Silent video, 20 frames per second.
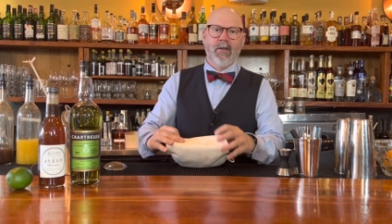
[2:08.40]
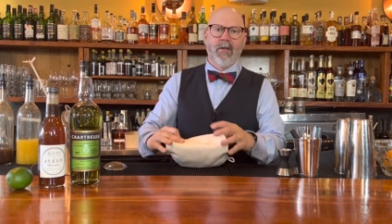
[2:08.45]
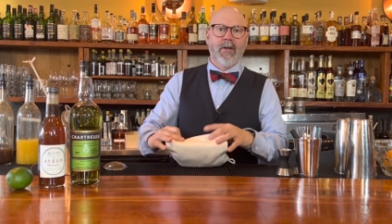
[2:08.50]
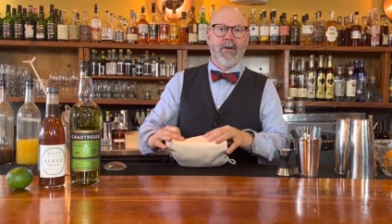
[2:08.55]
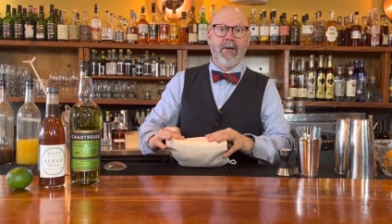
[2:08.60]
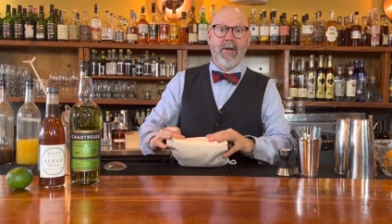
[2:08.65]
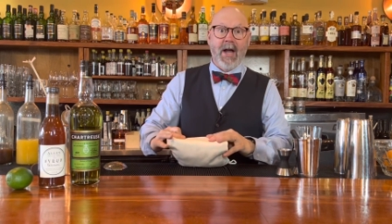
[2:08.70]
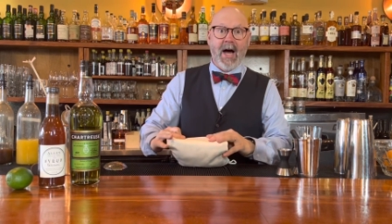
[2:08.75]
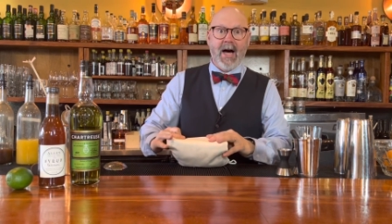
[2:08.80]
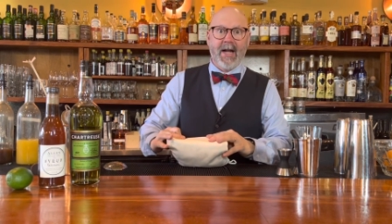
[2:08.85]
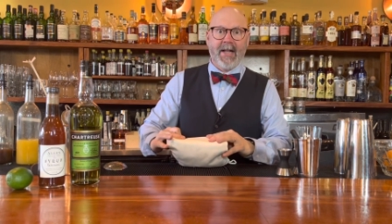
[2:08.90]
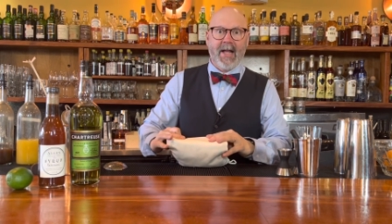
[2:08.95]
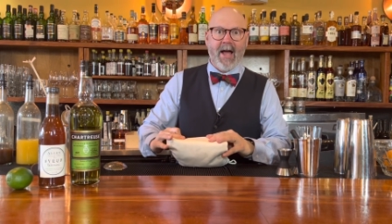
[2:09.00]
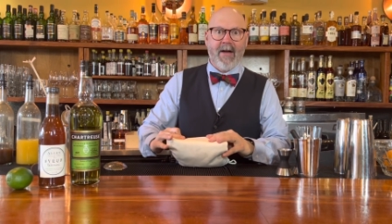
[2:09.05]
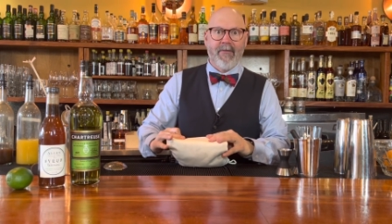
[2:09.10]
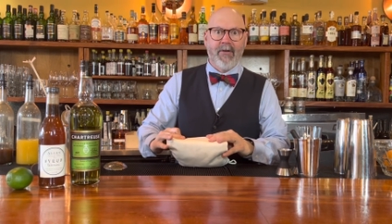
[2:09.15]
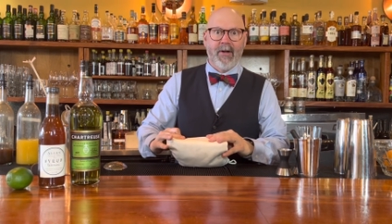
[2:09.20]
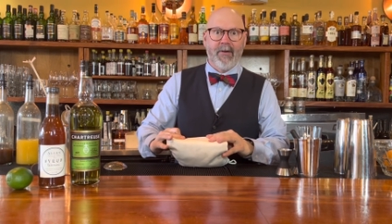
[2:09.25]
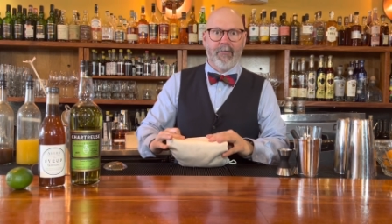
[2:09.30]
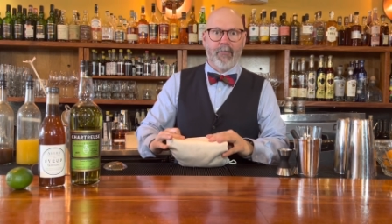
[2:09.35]
not have
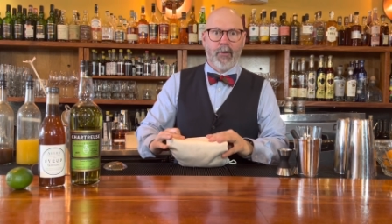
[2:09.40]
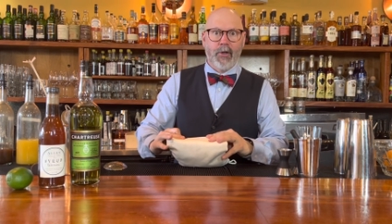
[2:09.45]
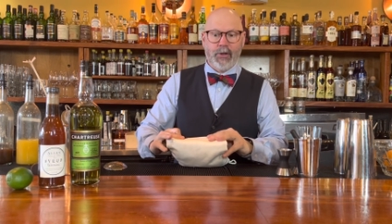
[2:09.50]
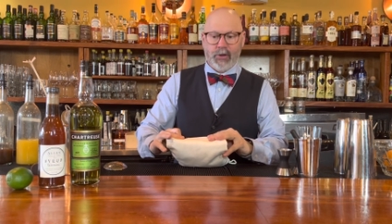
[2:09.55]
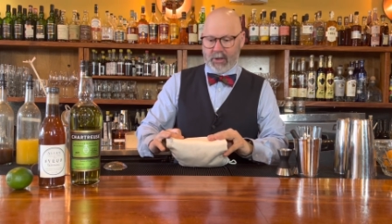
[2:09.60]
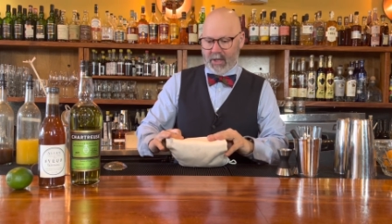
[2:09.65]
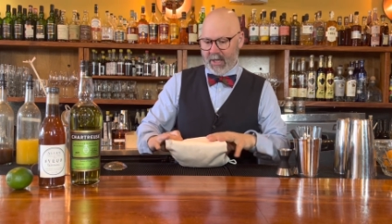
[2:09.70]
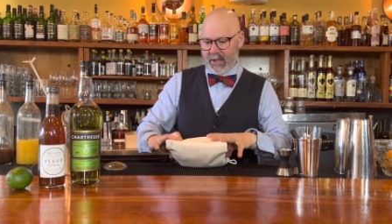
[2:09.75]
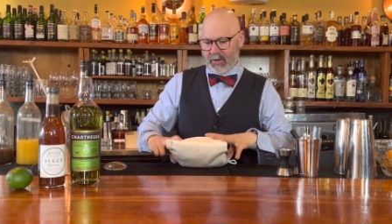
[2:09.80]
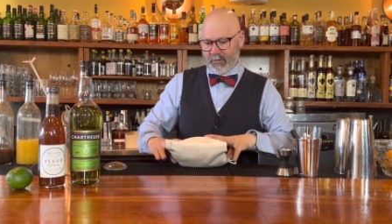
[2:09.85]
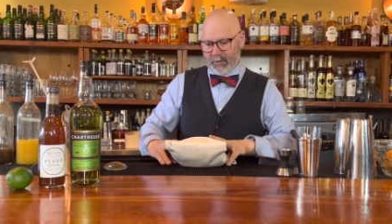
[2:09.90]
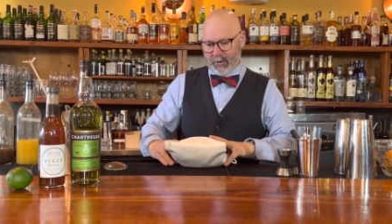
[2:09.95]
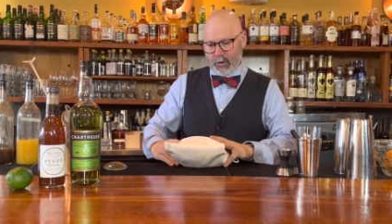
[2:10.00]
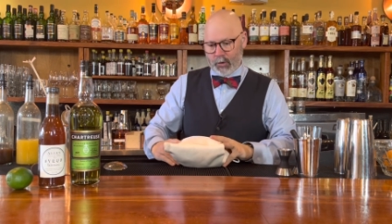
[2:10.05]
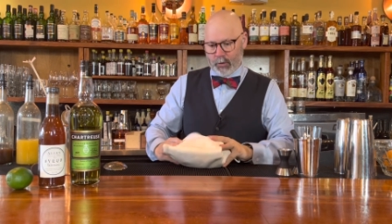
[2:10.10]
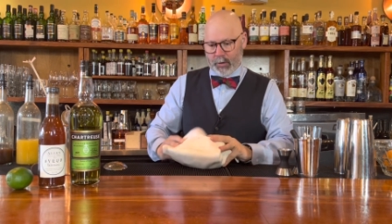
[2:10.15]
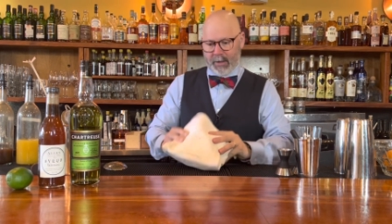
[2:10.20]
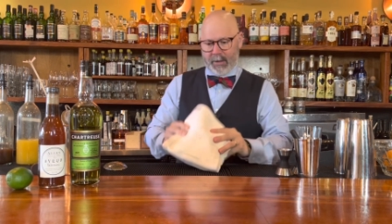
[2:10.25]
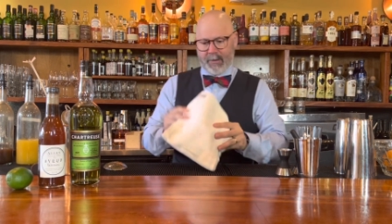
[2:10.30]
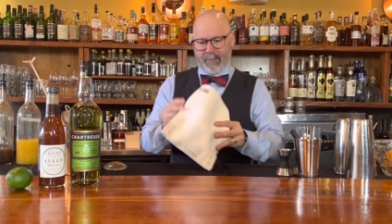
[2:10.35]
enough crushed ice for the
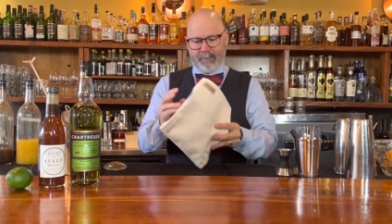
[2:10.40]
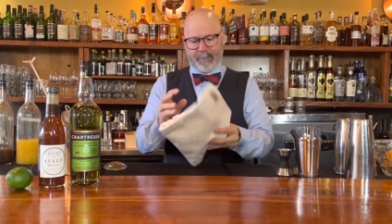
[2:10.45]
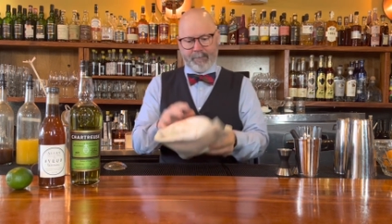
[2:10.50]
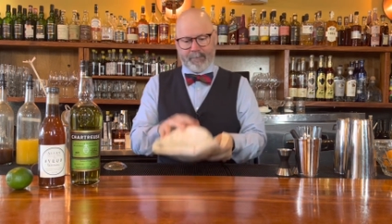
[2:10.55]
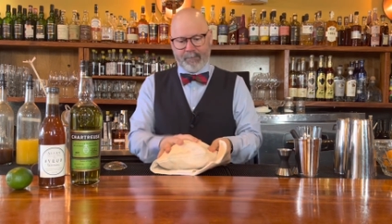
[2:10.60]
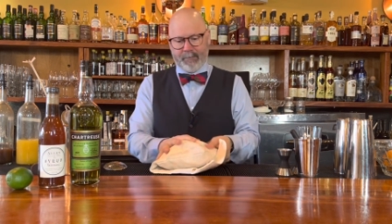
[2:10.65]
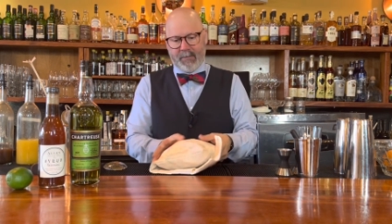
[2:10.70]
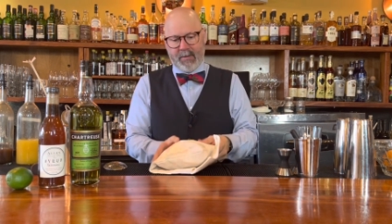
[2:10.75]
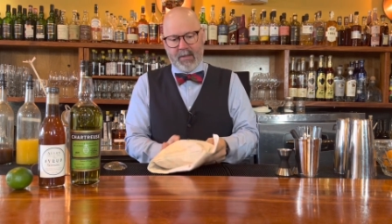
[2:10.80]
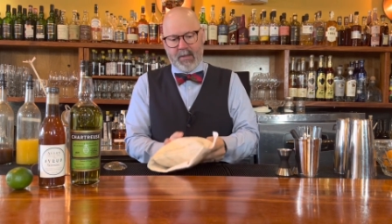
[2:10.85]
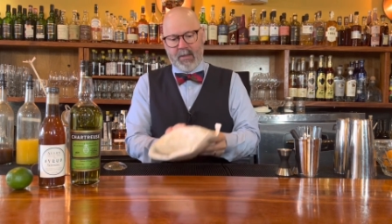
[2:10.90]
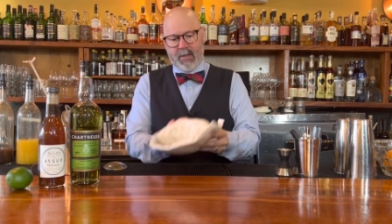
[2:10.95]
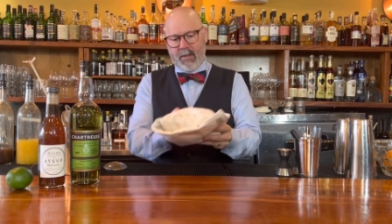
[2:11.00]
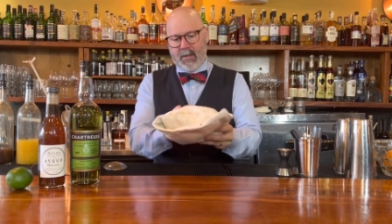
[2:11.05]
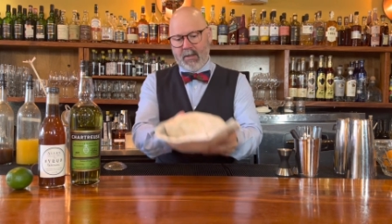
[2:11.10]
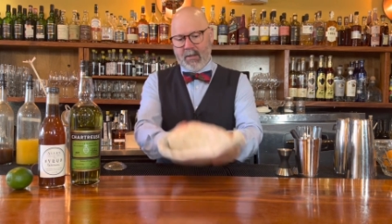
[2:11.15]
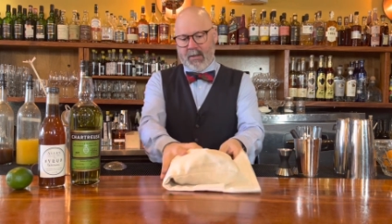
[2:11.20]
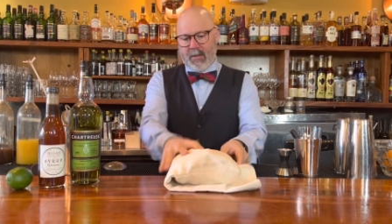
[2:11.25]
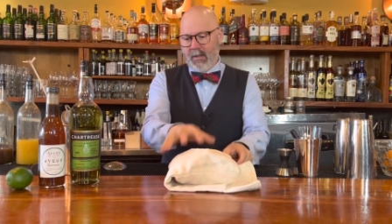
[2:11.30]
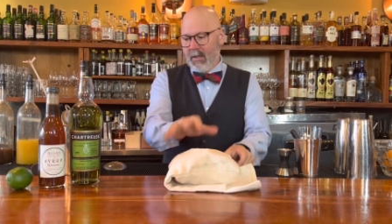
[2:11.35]
drink.
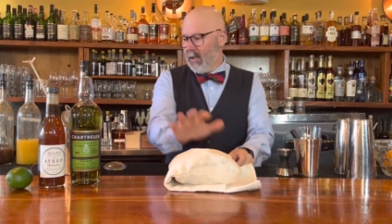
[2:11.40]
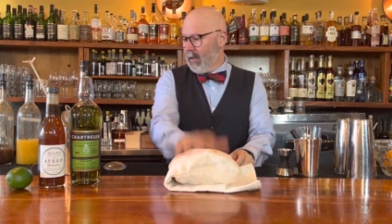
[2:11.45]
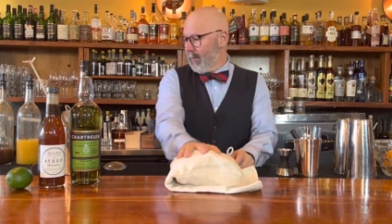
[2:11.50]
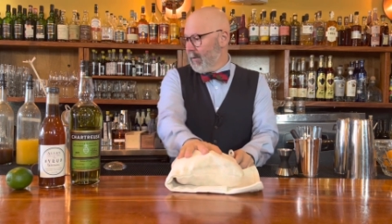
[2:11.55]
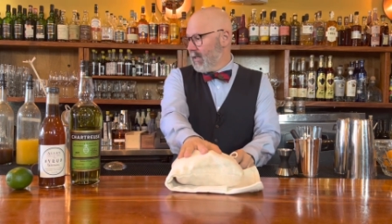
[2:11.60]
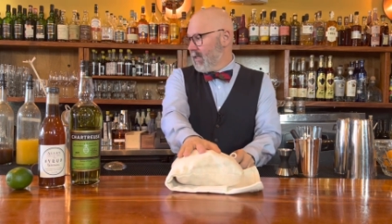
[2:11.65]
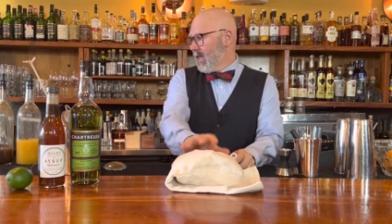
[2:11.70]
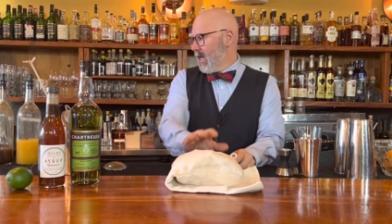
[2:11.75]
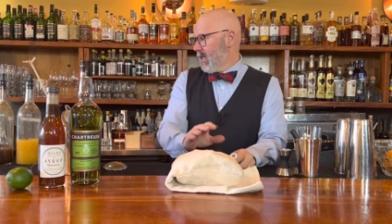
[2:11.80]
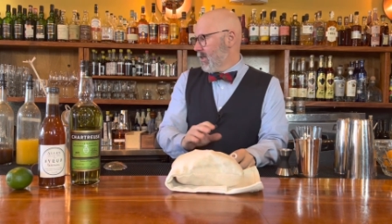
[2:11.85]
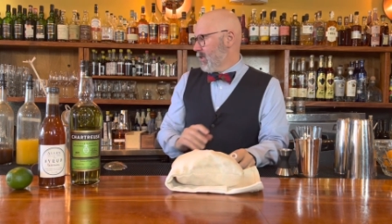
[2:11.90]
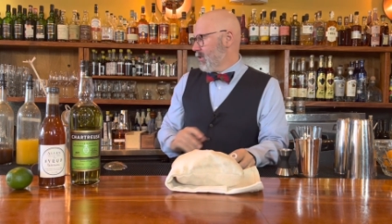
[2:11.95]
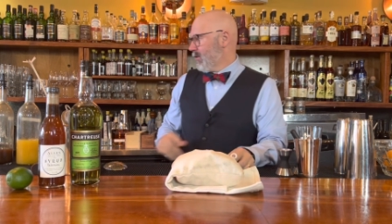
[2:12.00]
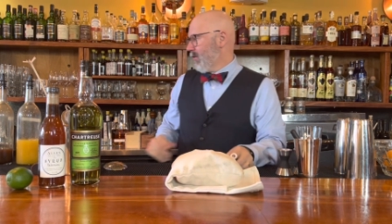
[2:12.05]
I'm gonna take this